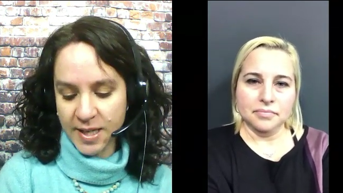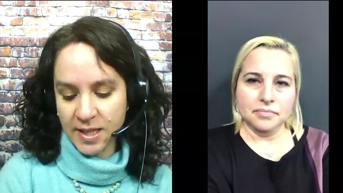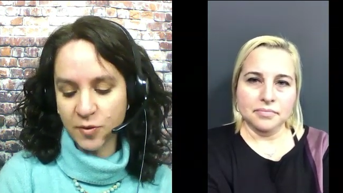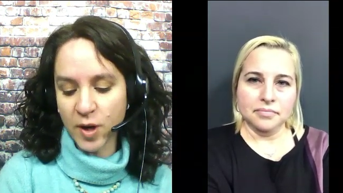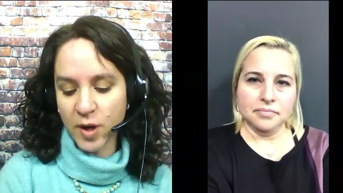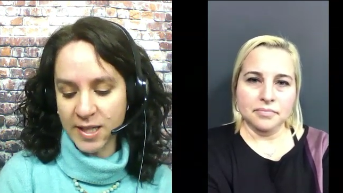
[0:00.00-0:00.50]

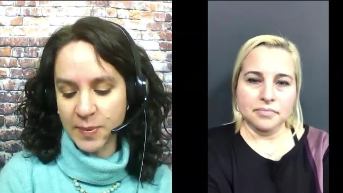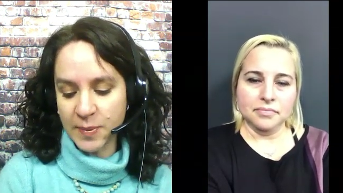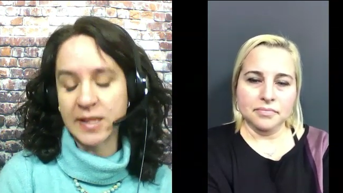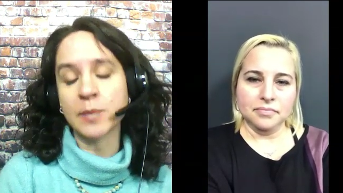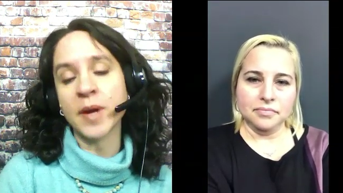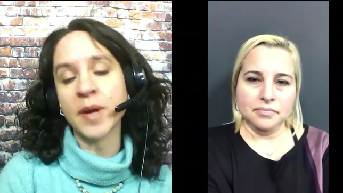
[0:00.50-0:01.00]
Speaker 1: parents
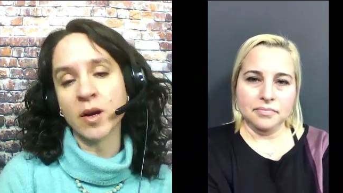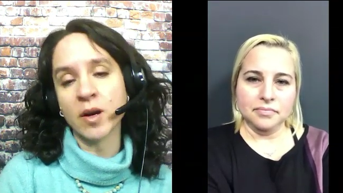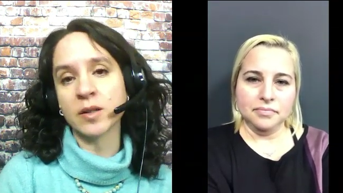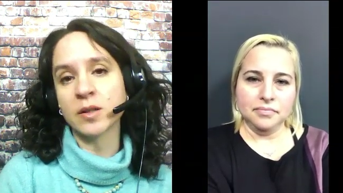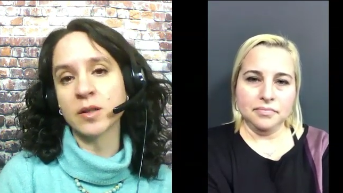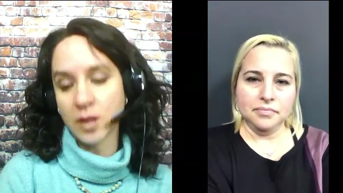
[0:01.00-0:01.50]
to
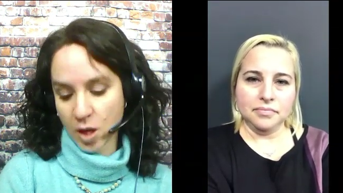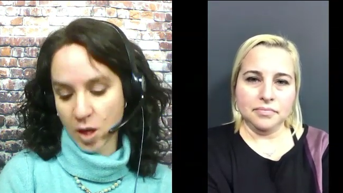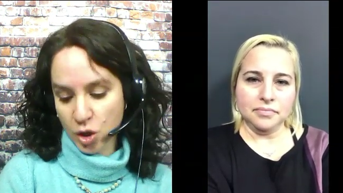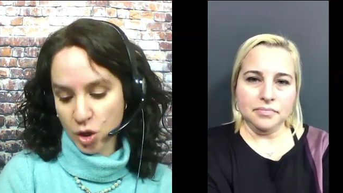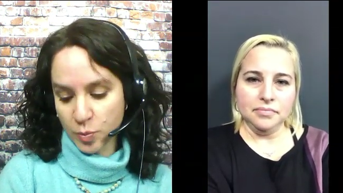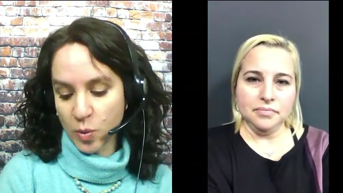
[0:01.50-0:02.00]
be well
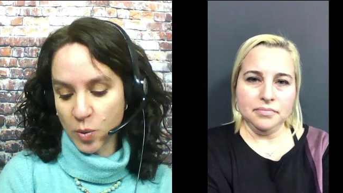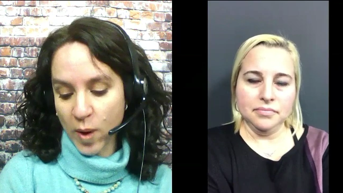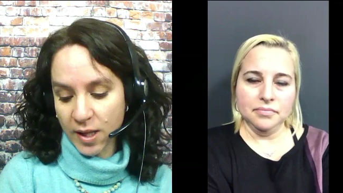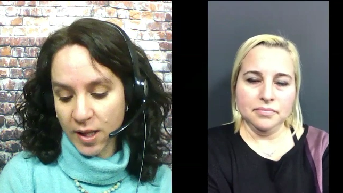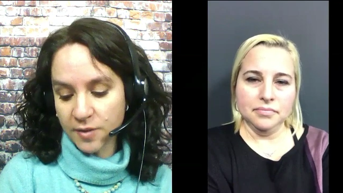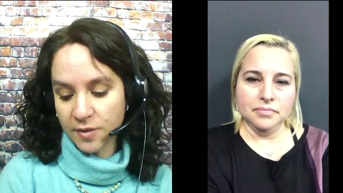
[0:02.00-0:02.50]
informed
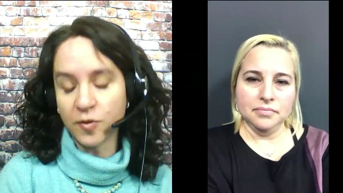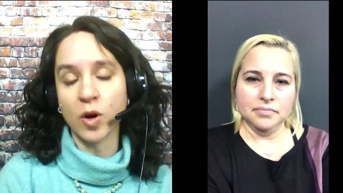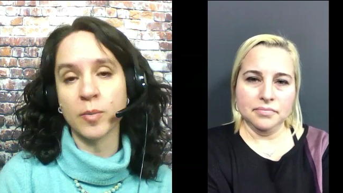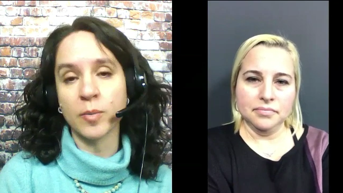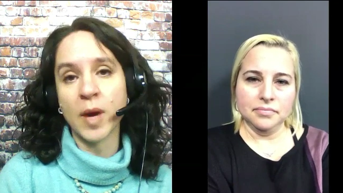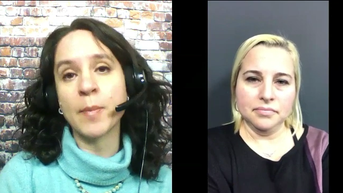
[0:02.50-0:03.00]
about peri
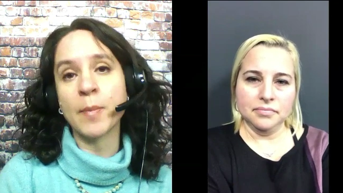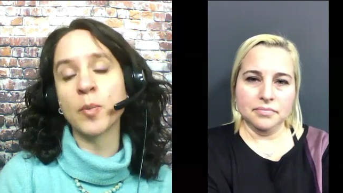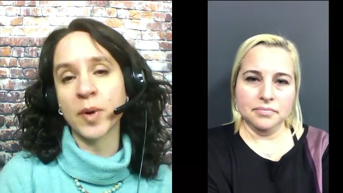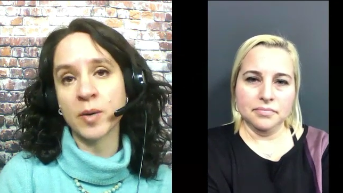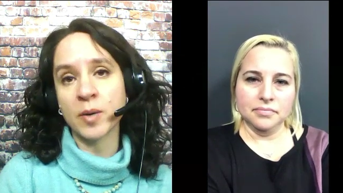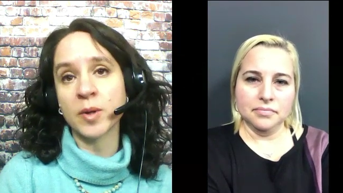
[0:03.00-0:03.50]

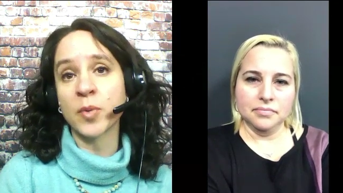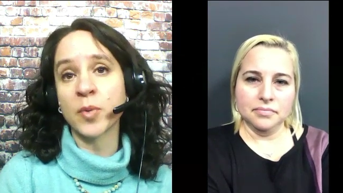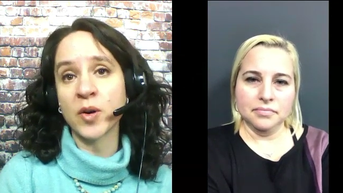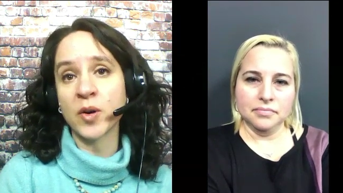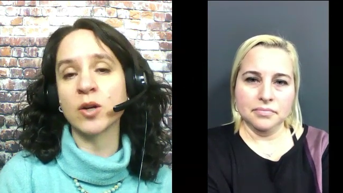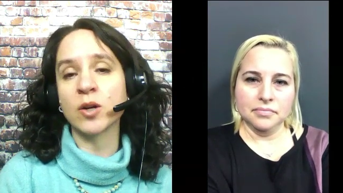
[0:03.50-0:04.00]
perinatal mood and
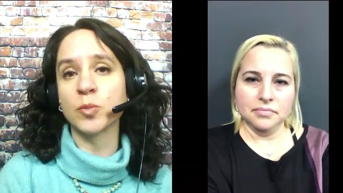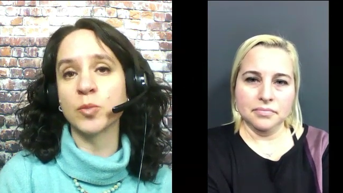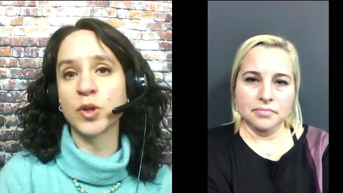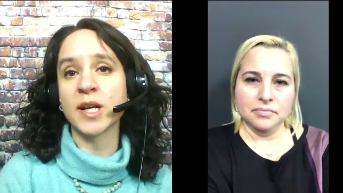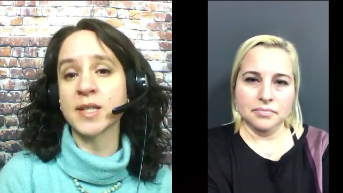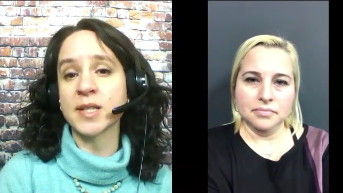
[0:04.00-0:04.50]
anxiety
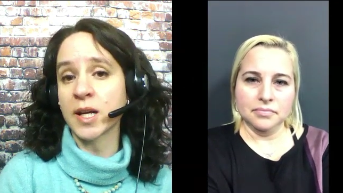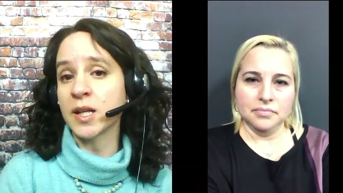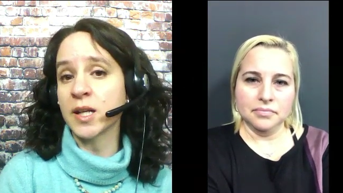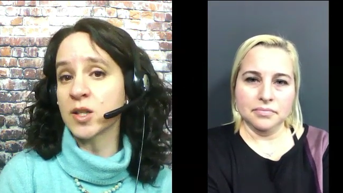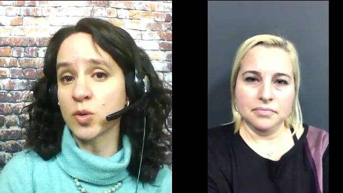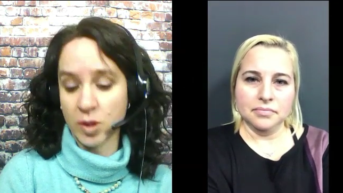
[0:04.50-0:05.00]
disorder? What do
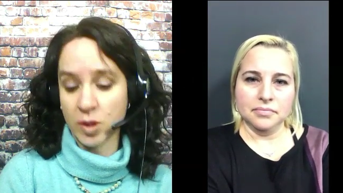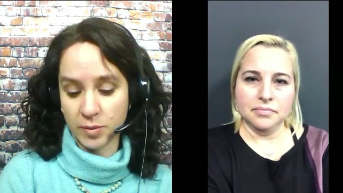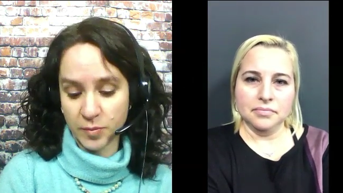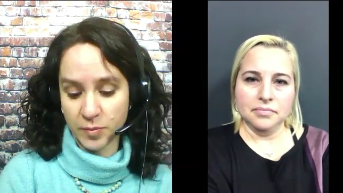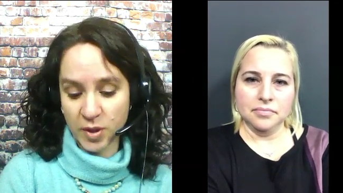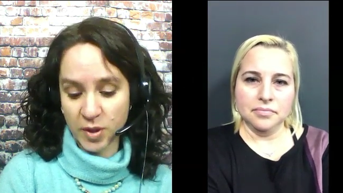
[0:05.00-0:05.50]
you think?
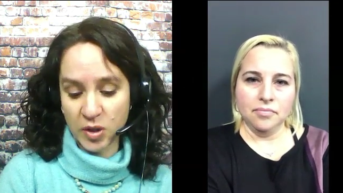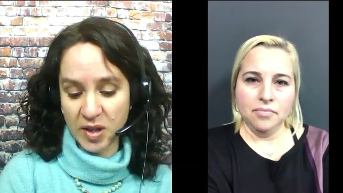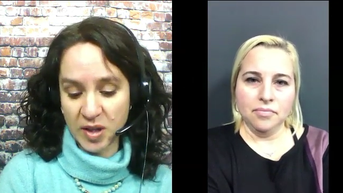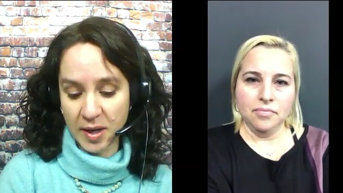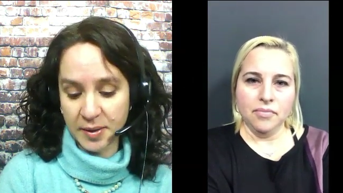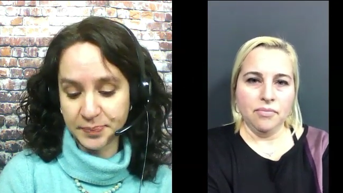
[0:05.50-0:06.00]

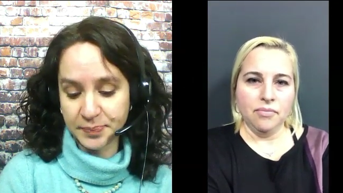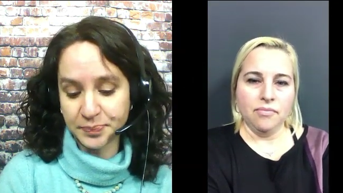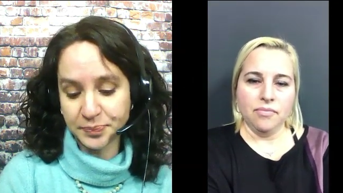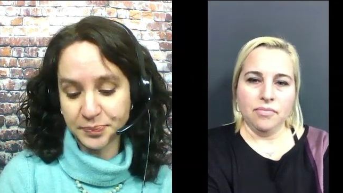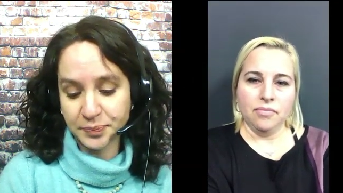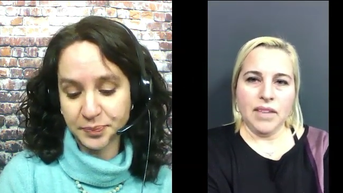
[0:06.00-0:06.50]
Speaker 2: It's
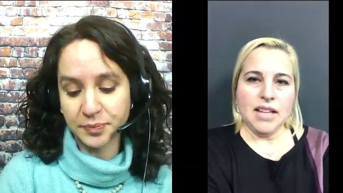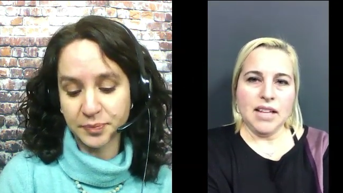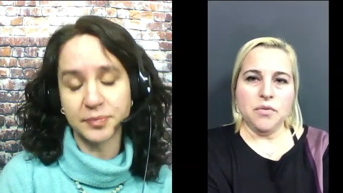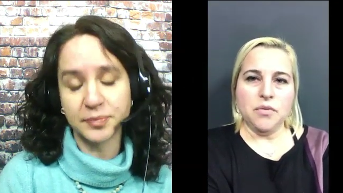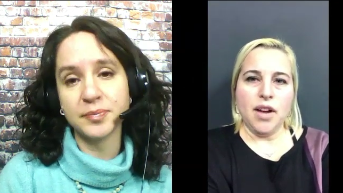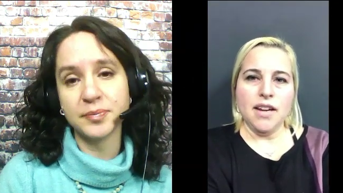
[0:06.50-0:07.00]
vital.
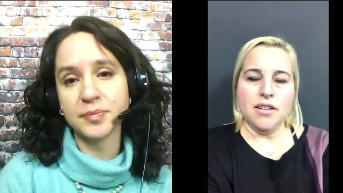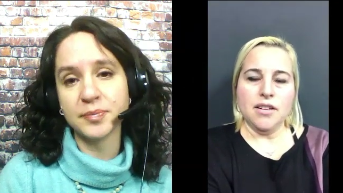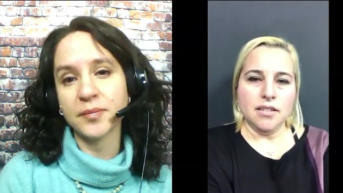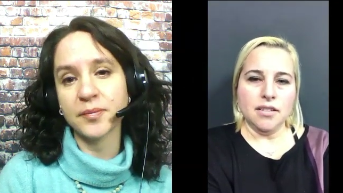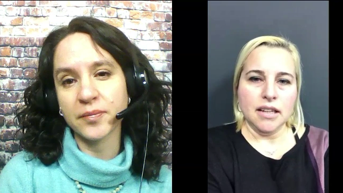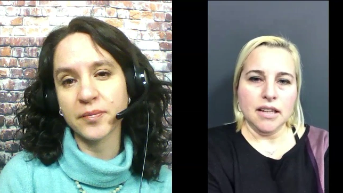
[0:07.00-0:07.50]
Yeah. We
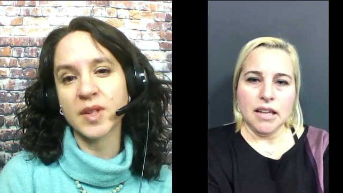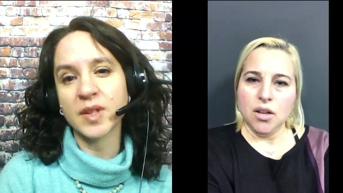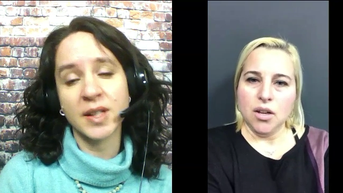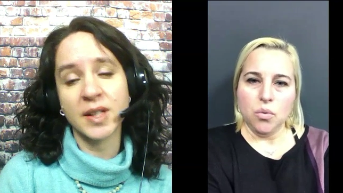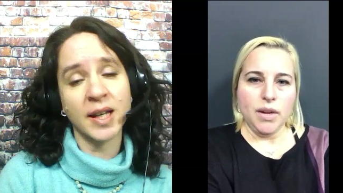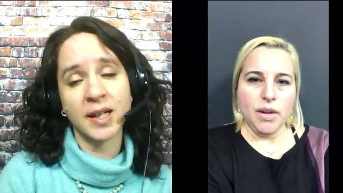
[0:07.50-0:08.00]
test
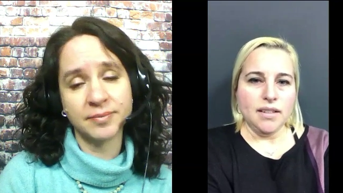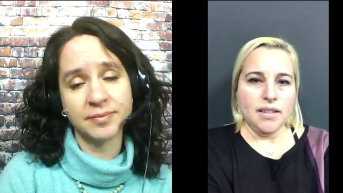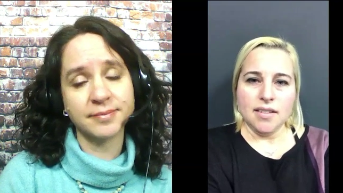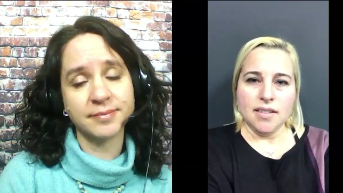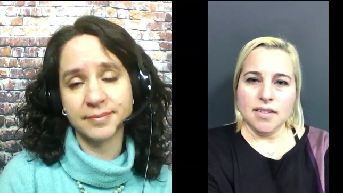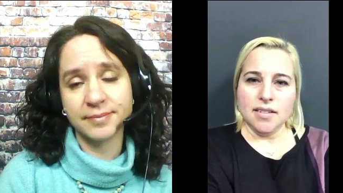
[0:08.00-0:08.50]
we test
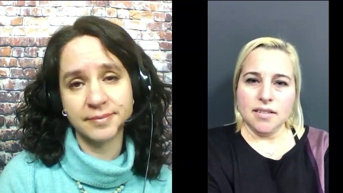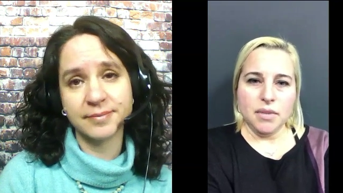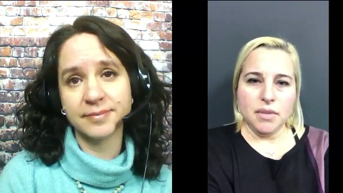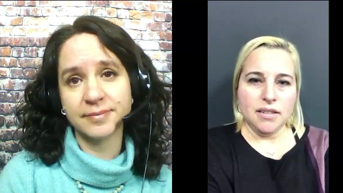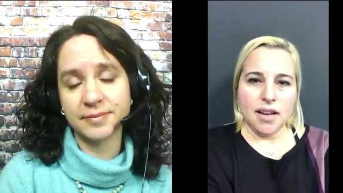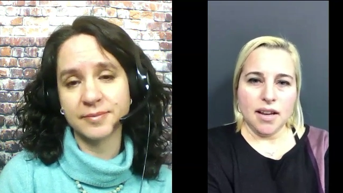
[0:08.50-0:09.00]
them
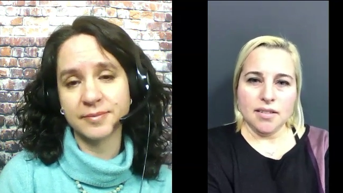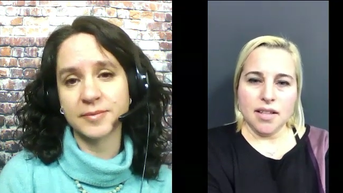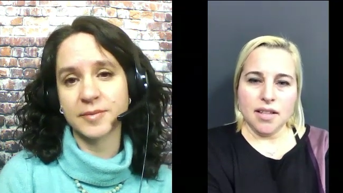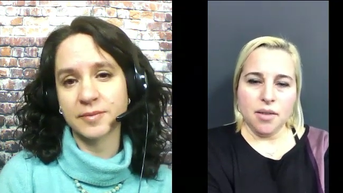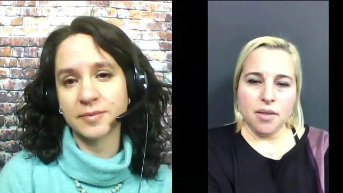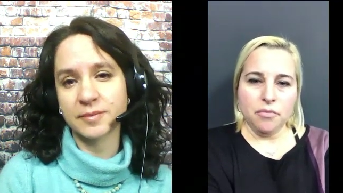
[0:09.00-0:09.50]

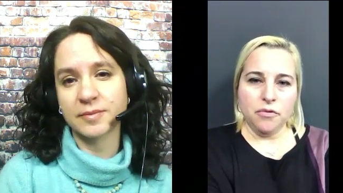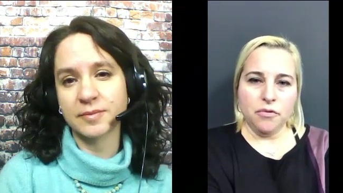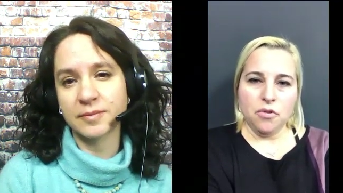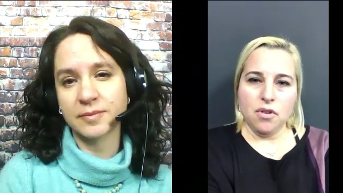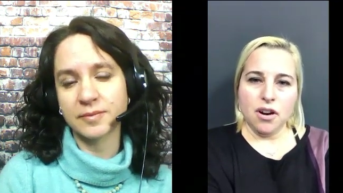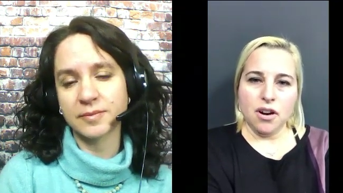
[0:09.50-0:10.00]
for uh,
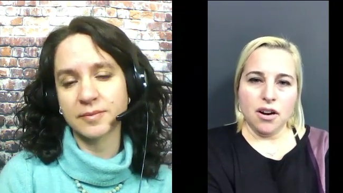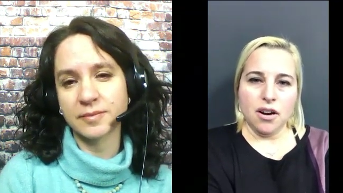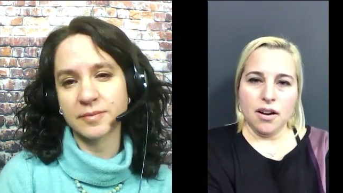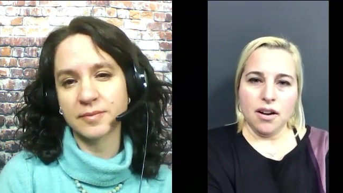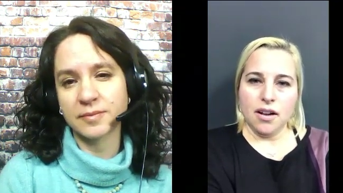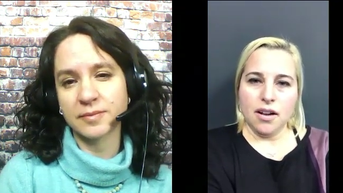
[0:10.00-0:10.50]

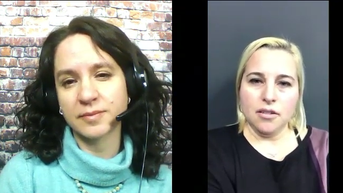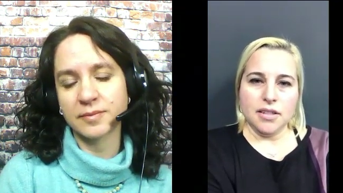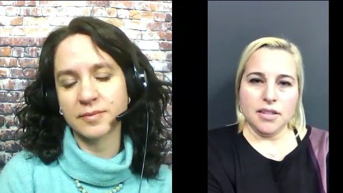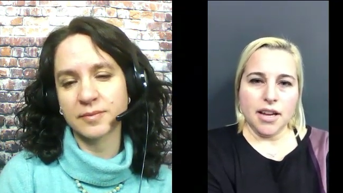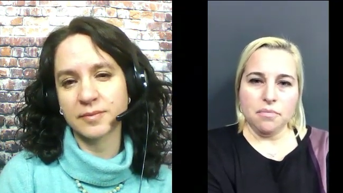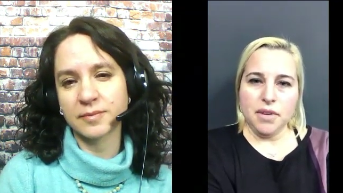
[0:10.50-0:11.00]
diabetes. We
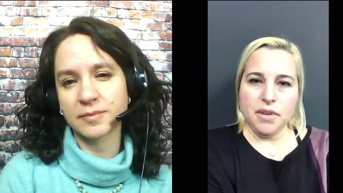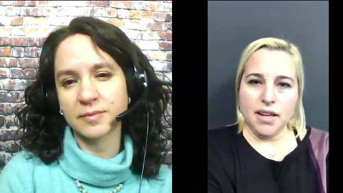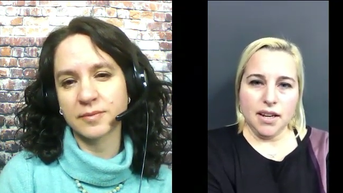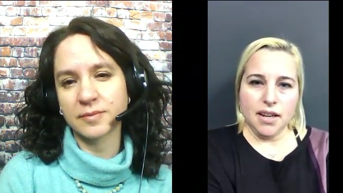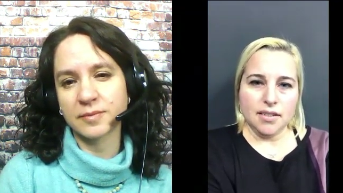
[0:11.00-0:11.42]
test we, we